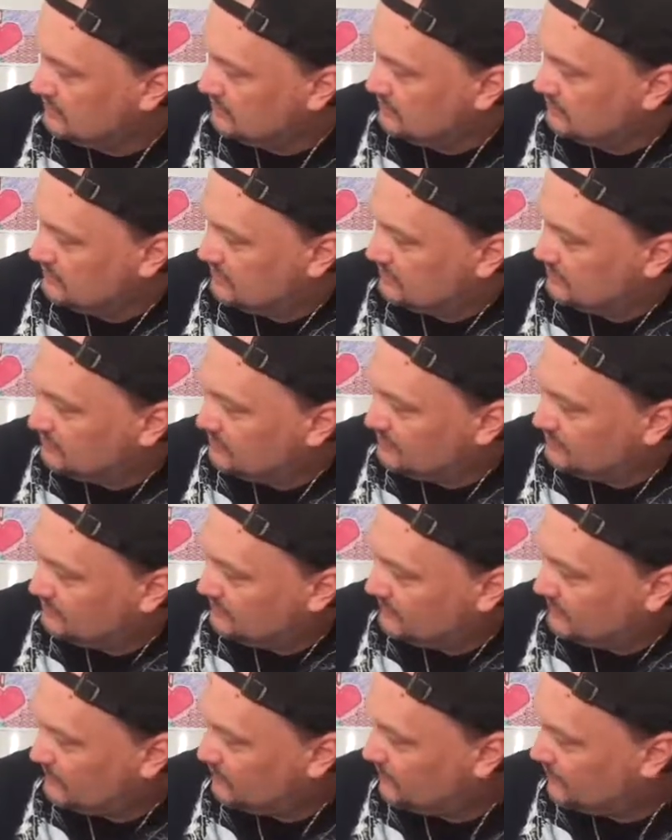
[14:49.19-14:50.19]
how you can
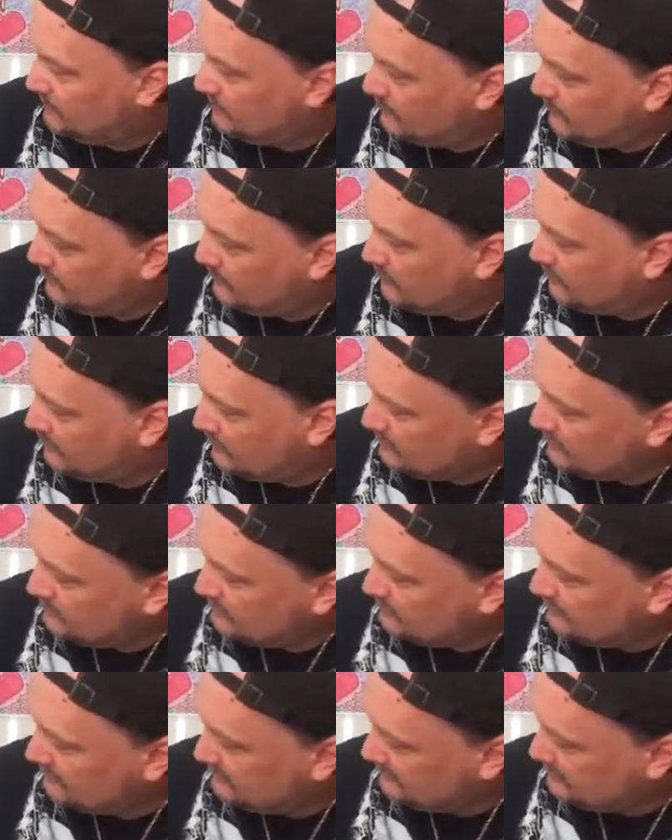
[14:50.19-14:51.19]
look from
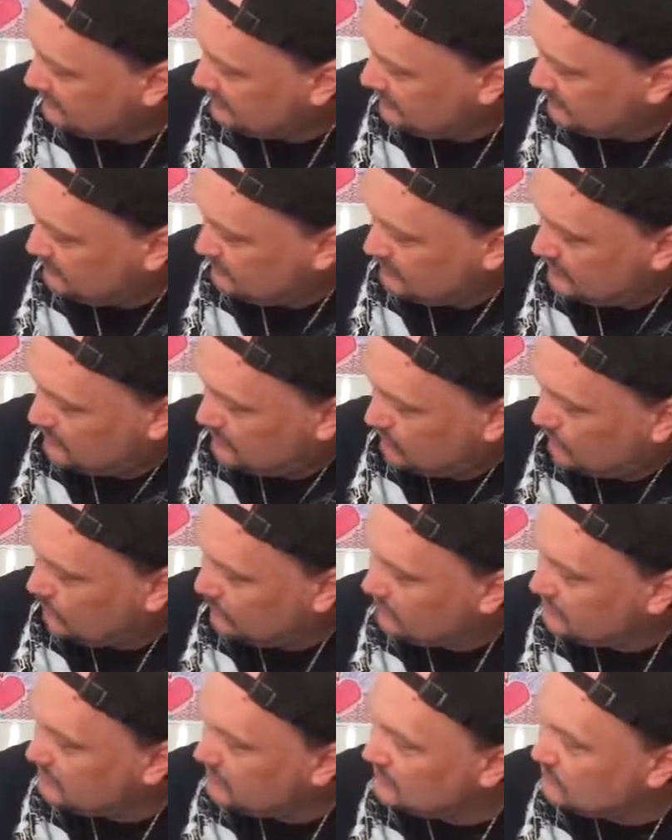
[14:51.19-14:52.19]
afar and look like
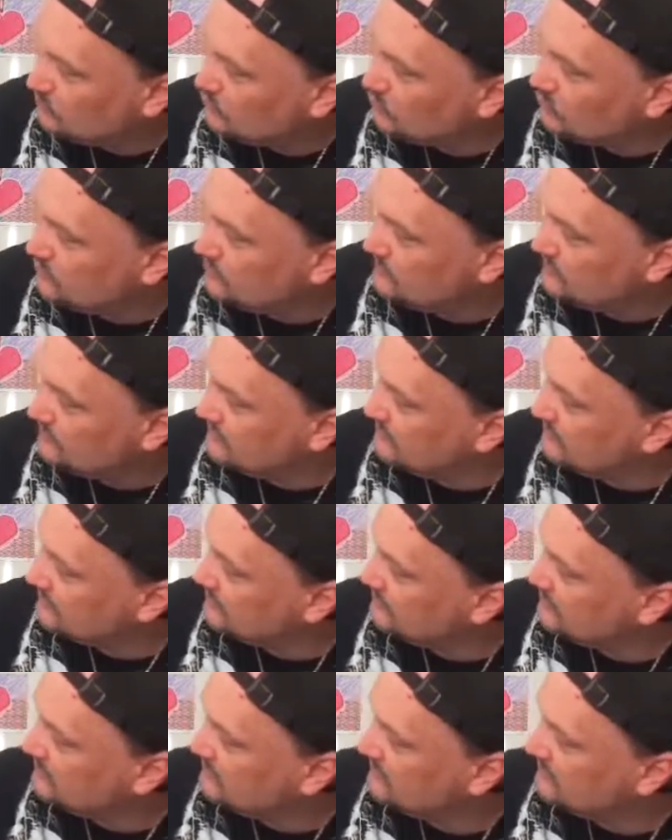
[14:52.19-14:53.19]
you're really in the woods
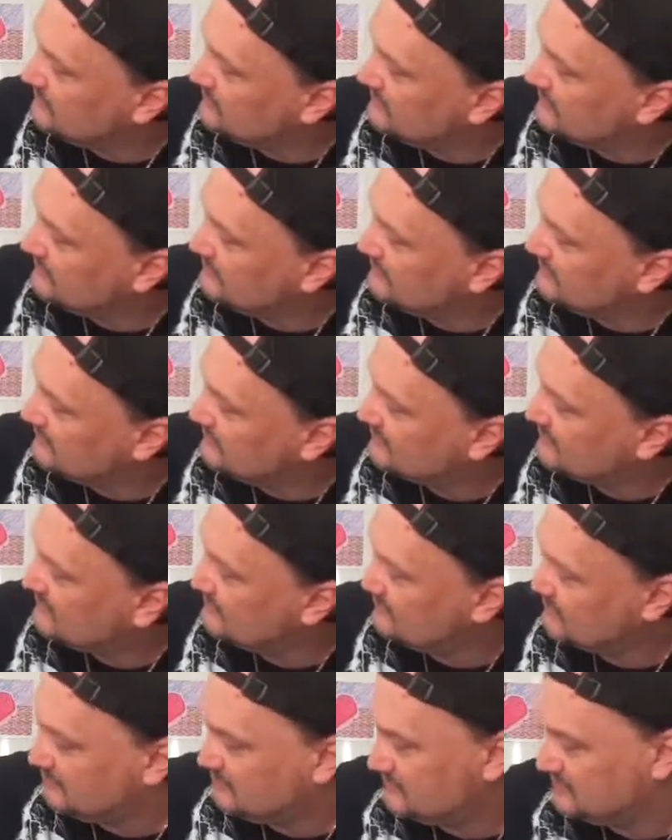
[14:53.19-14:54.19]
and everything else.
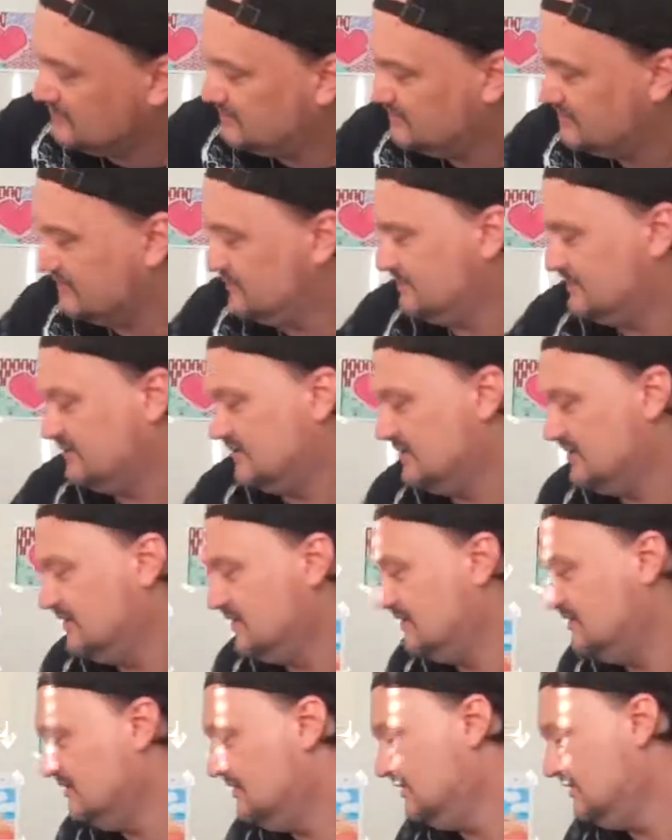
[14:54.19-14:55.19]
Really cool, ain't
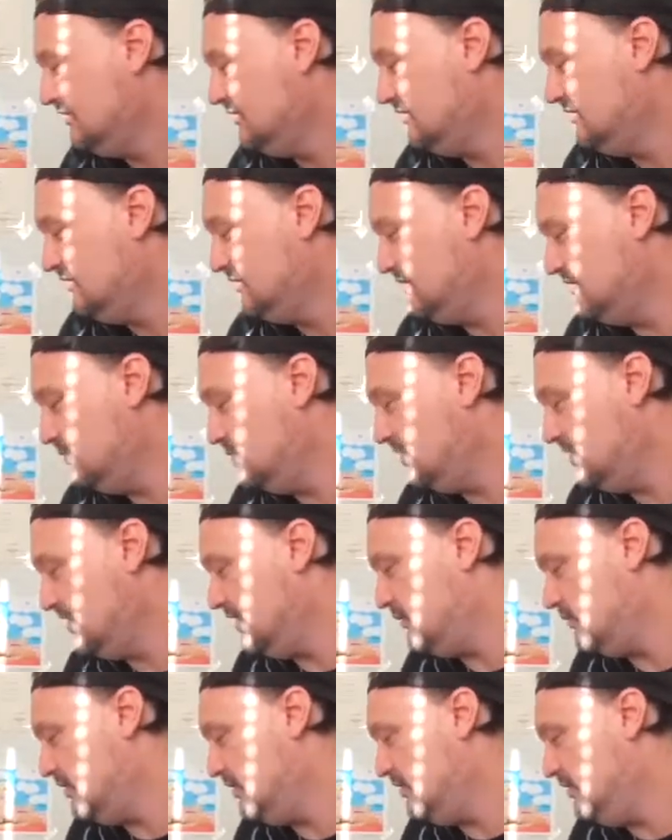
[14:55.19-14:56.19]
it? And
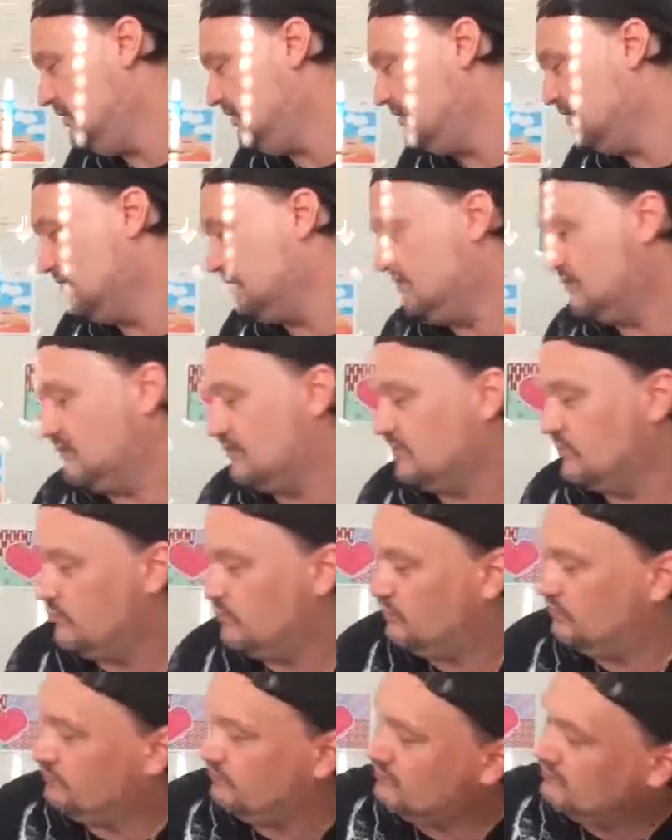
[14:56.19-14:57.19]
we got right
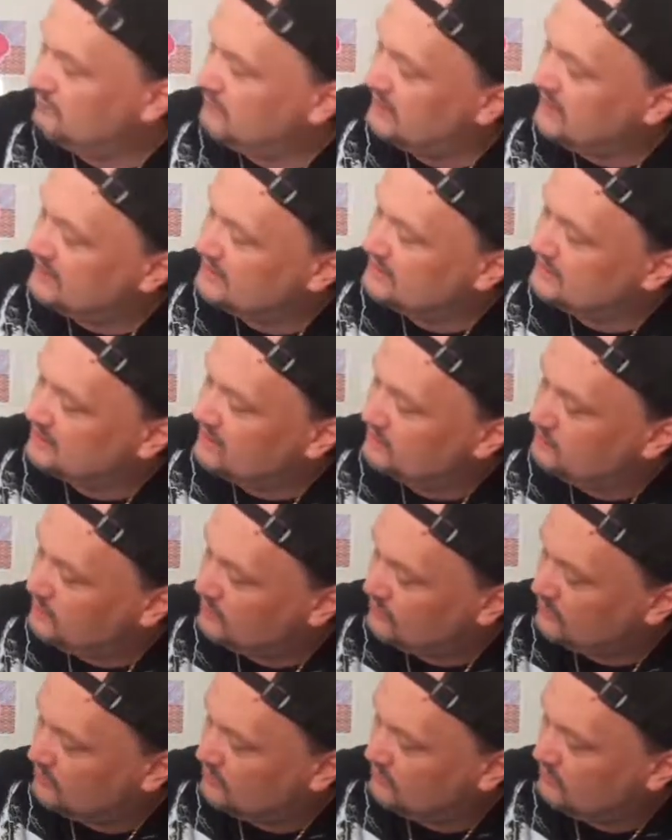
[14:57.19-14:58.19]
here a
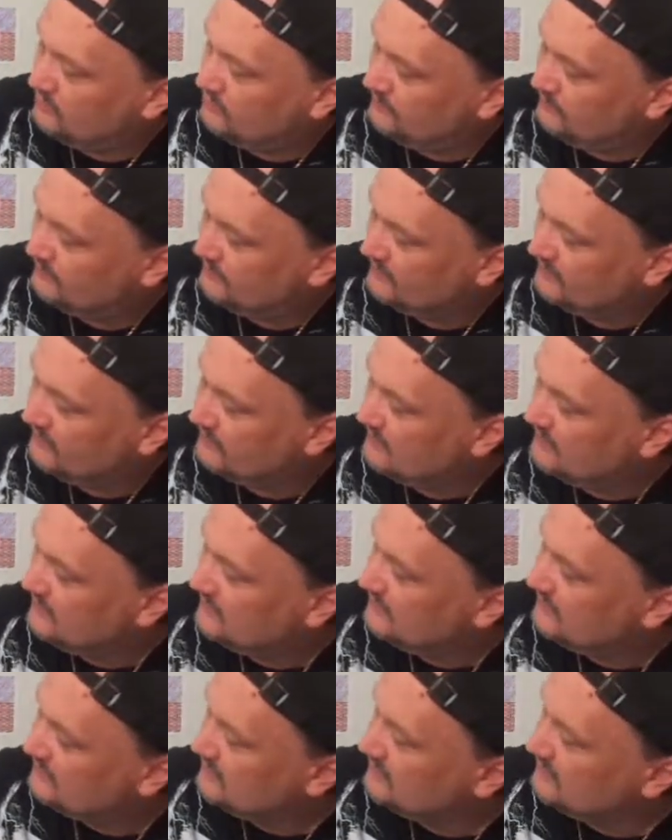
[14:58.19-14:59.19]
basketball
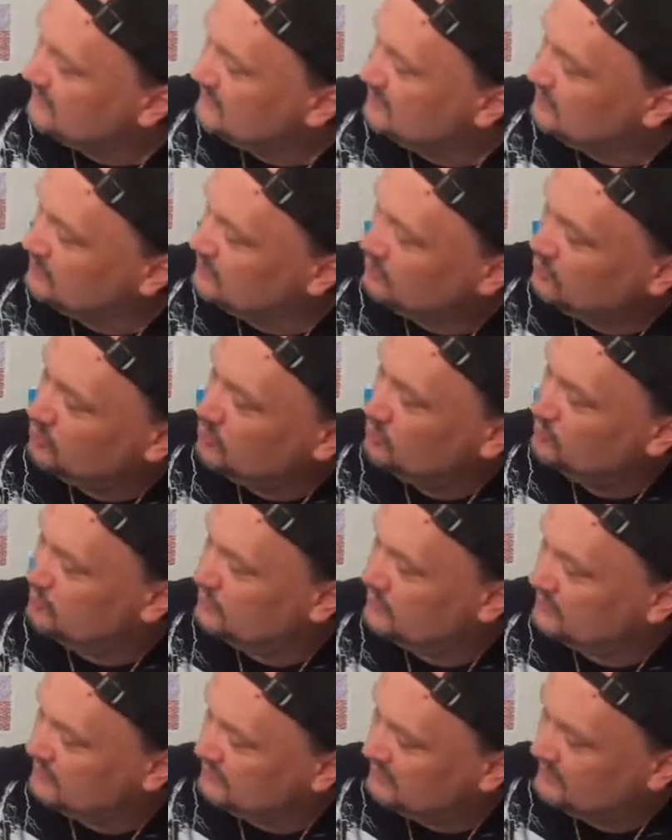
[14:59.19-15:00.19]
and a
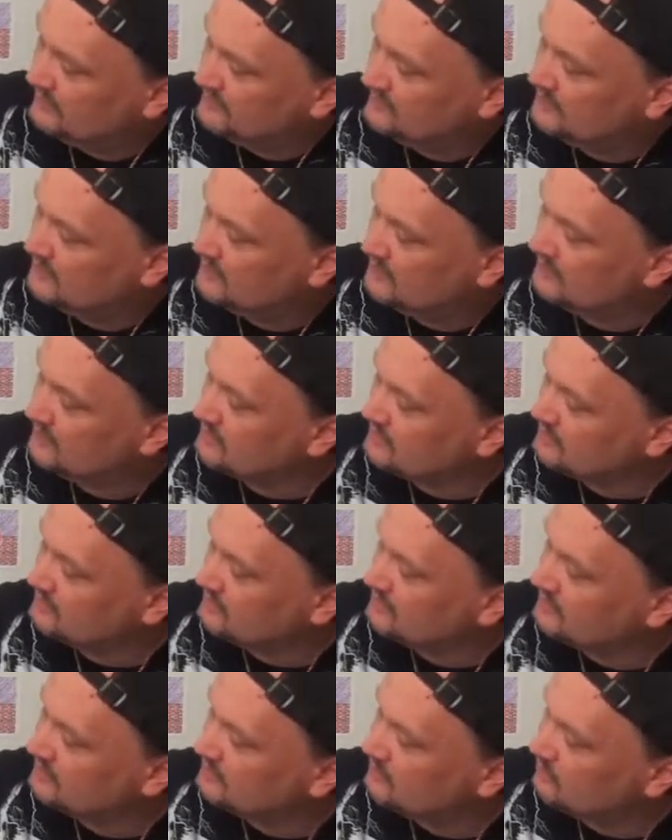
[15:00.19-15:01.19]
hoop and everything
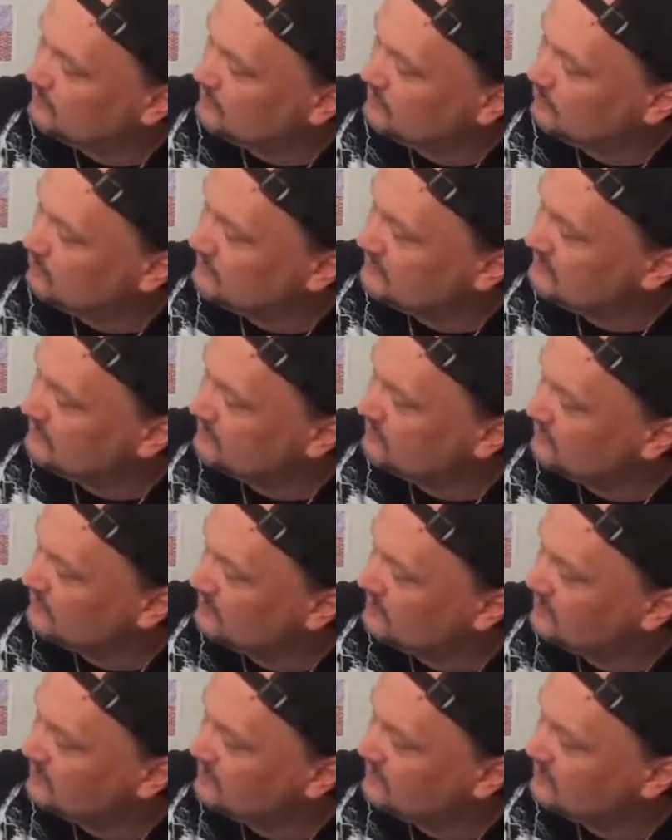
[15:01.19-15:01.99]
else. Somebody wants it